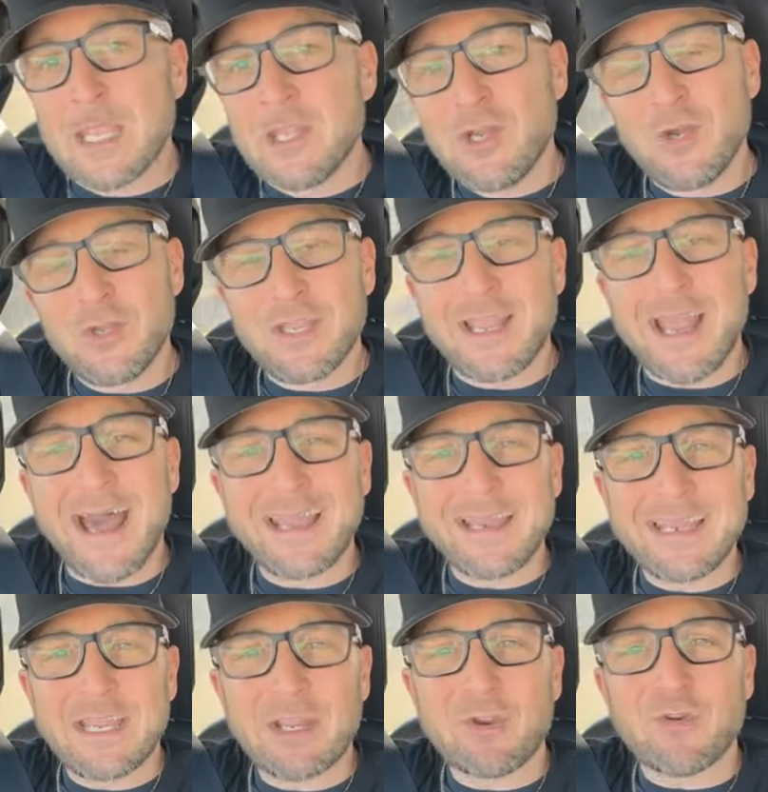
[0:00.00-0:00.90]
you know, you got
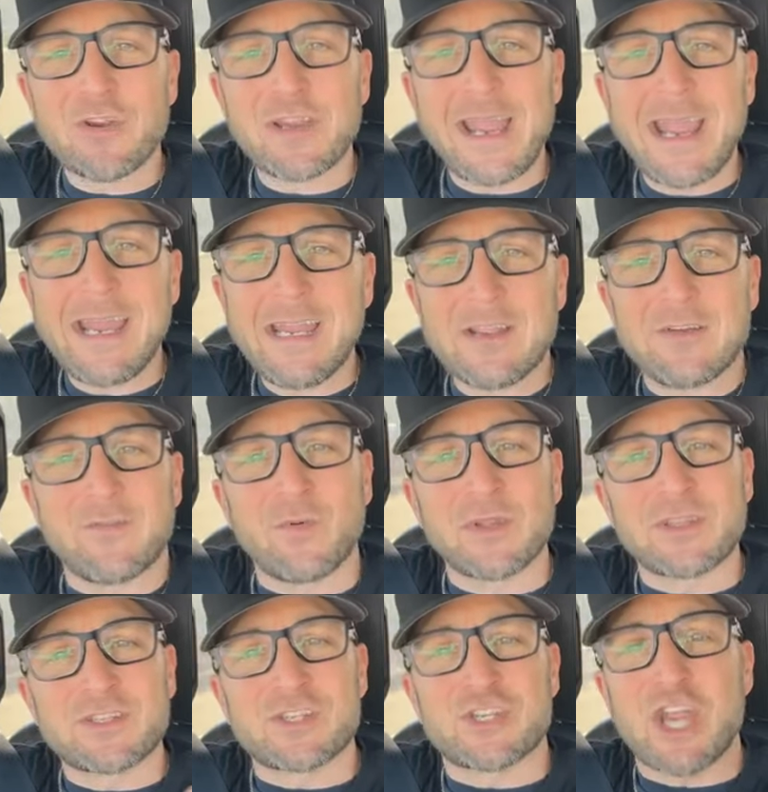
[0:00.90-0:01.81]
to get creative
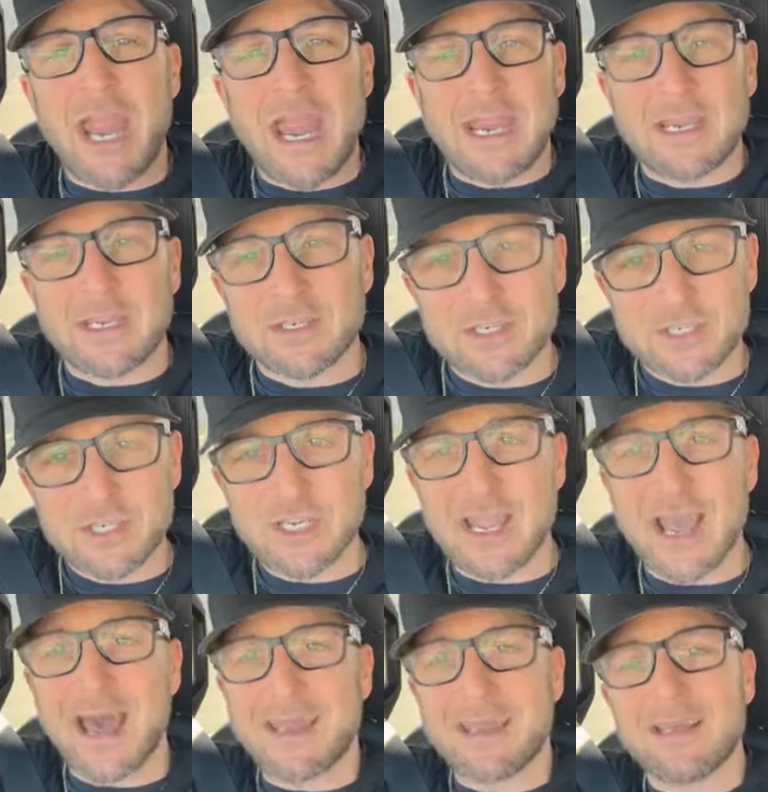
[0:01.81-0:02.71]
with change. You
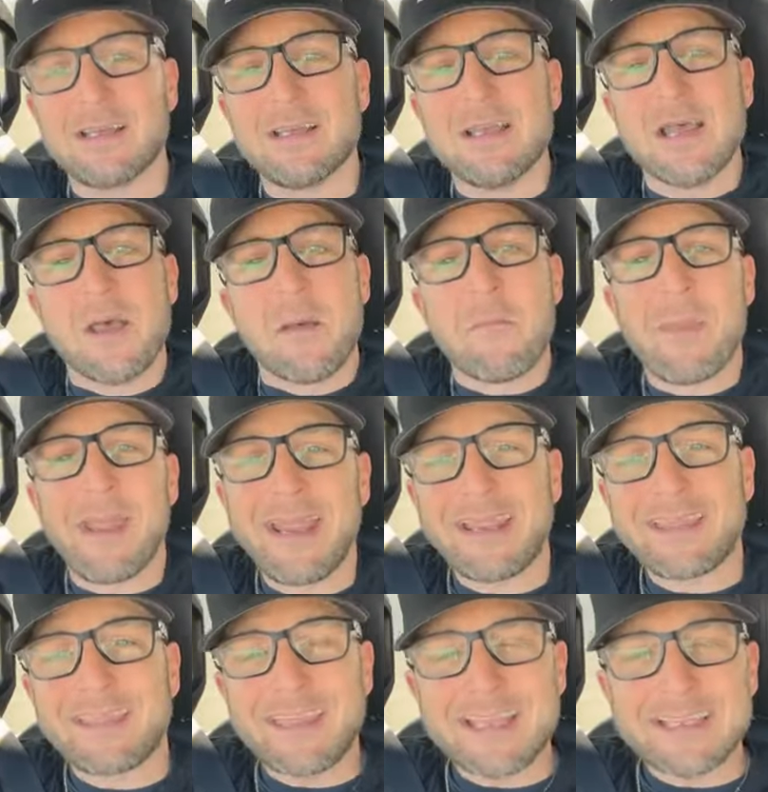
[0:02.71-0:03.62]
got to
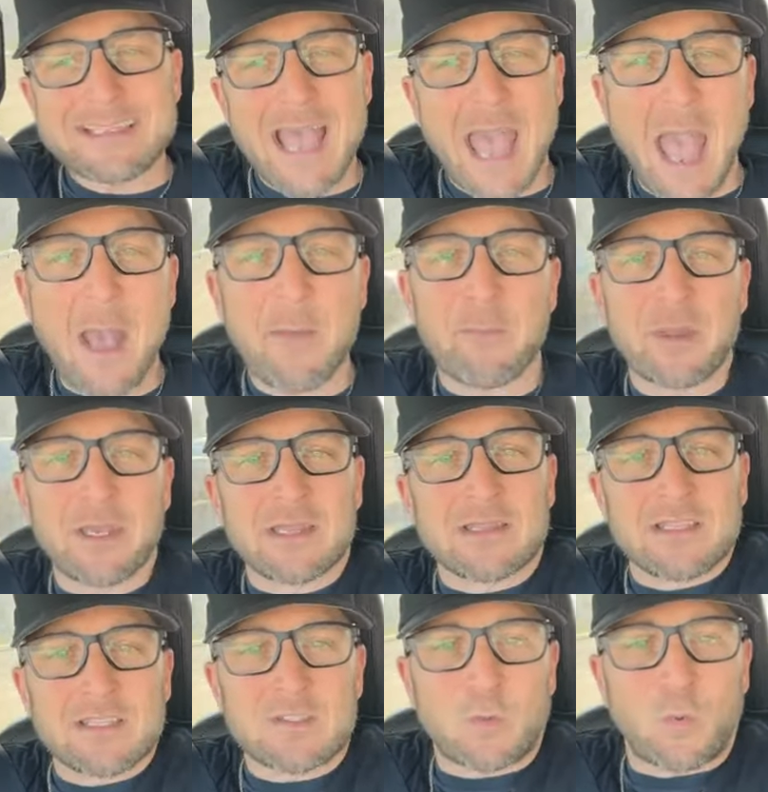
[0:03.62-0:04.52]
make things happen.
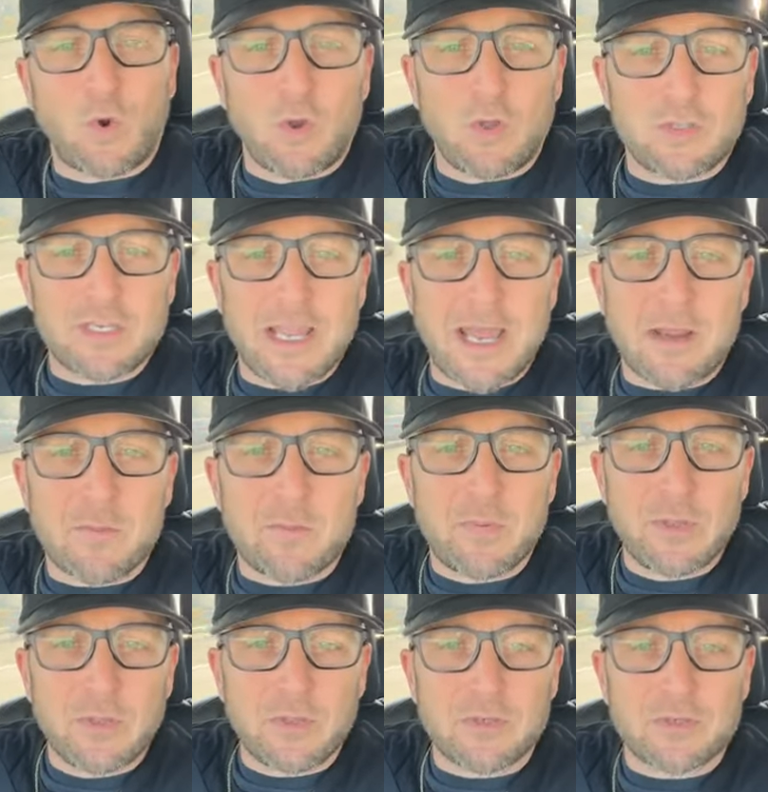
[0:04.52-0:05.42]
In this world, you got to
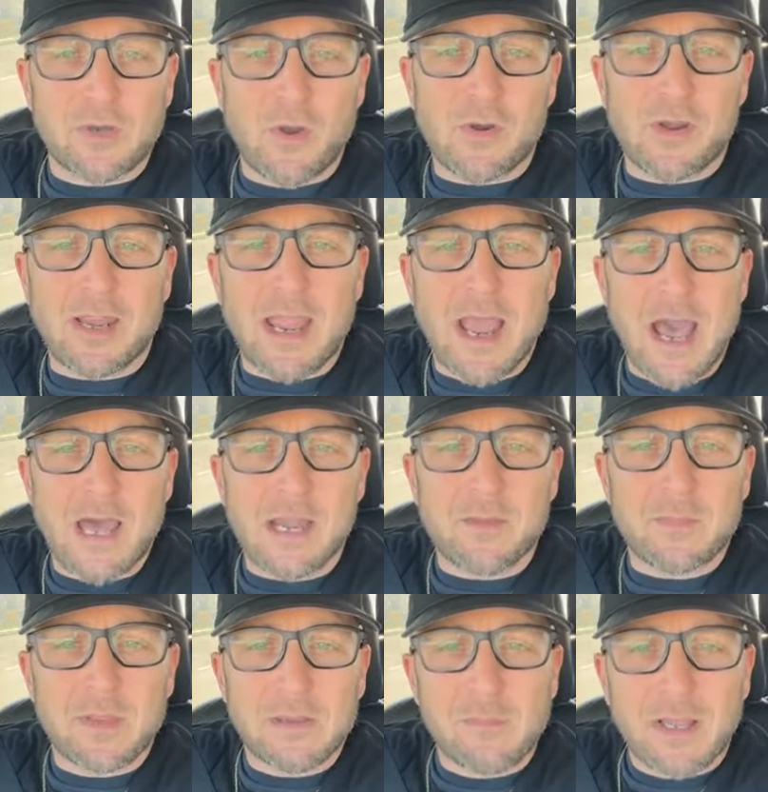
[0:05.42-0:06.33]
build your own
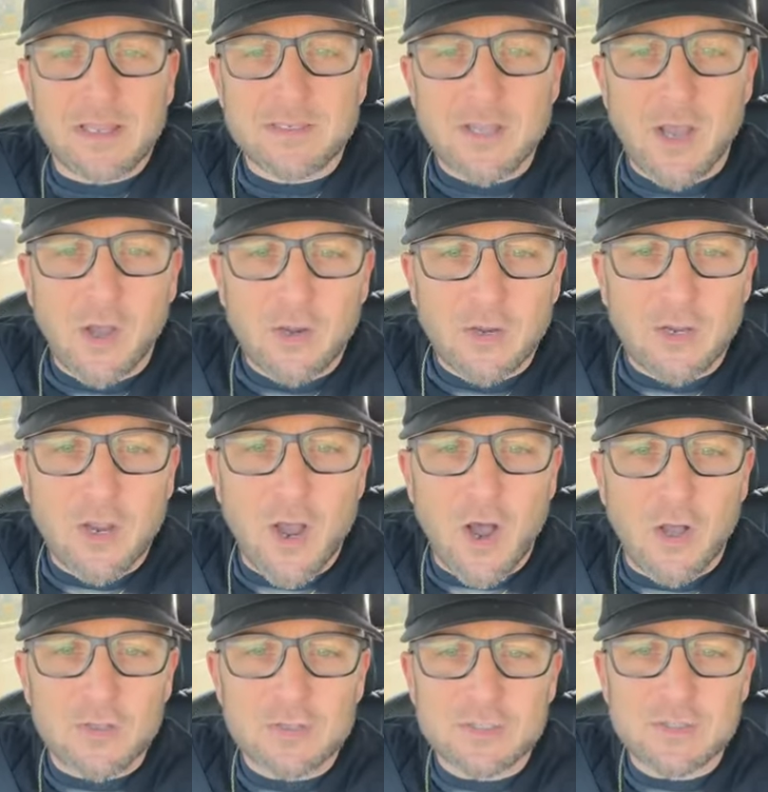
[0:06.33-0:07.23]
economy. My daughter
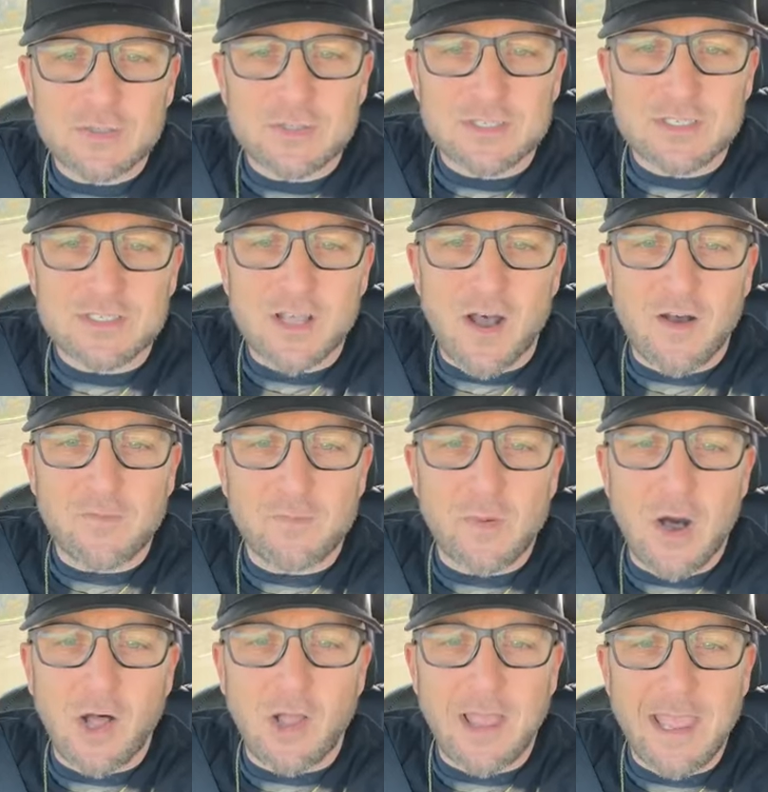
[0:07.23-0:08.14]
calls you the
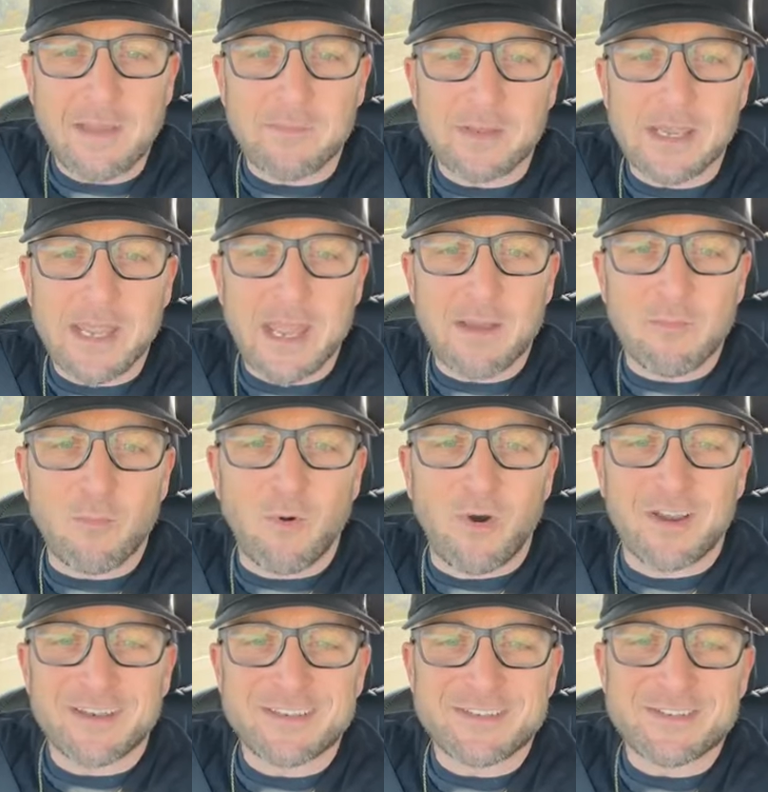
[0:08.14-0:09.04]
softball M&M.
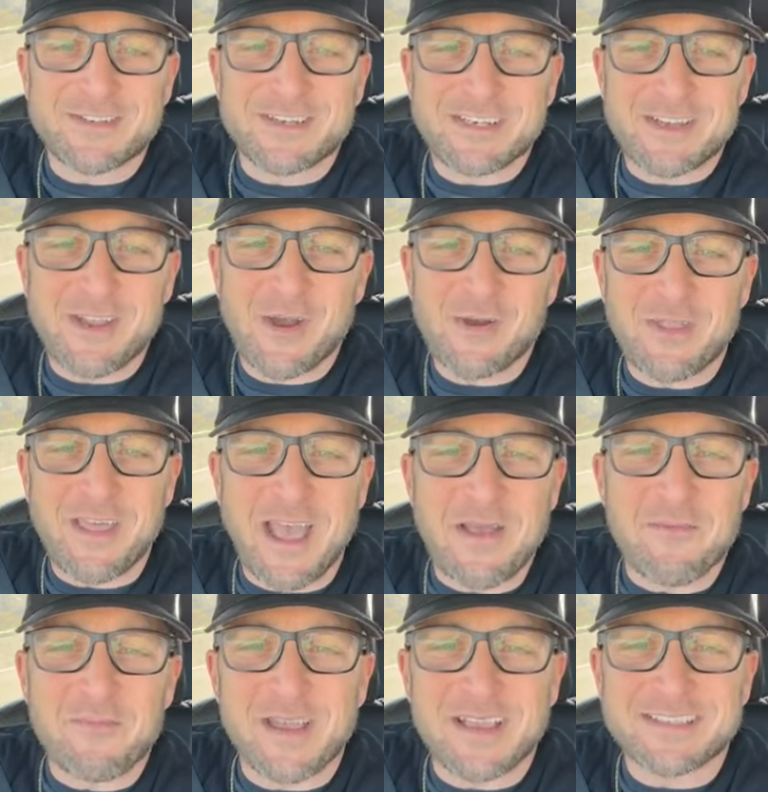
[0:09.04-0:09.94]
Wanted you to know
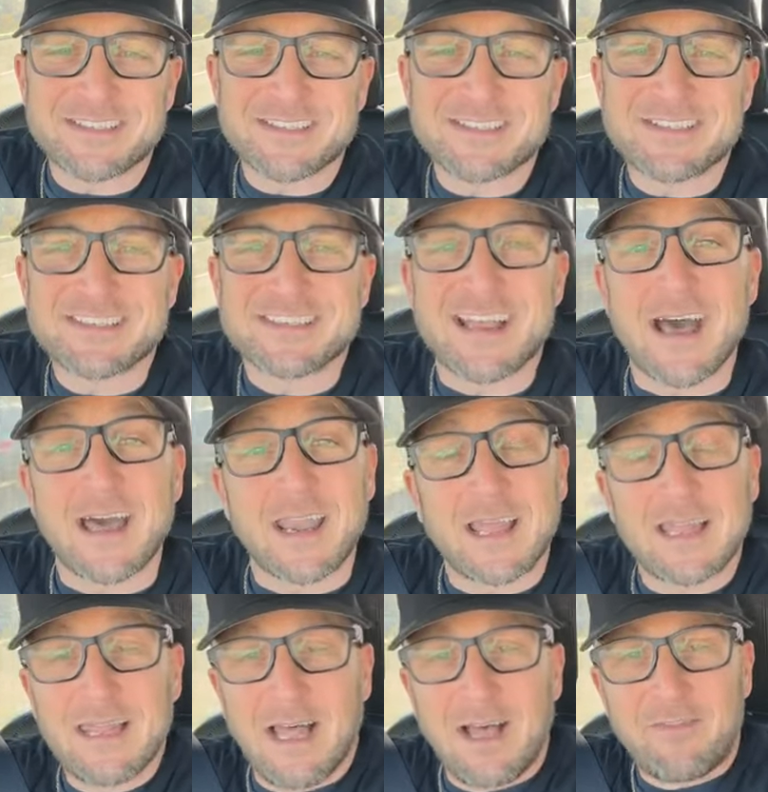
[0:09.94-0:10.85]
that. Message aside,
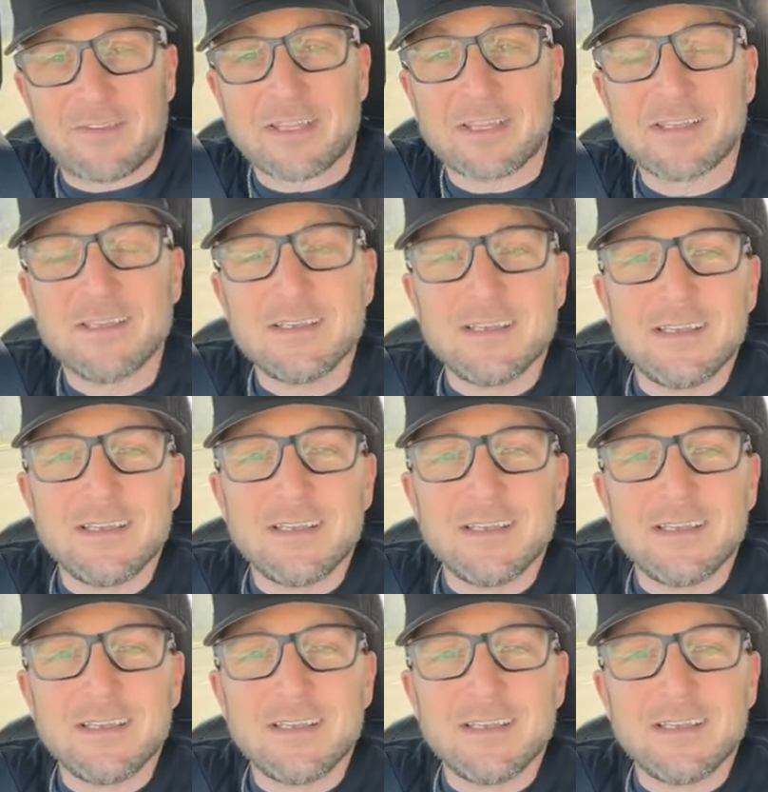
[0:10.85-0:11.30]
I love it,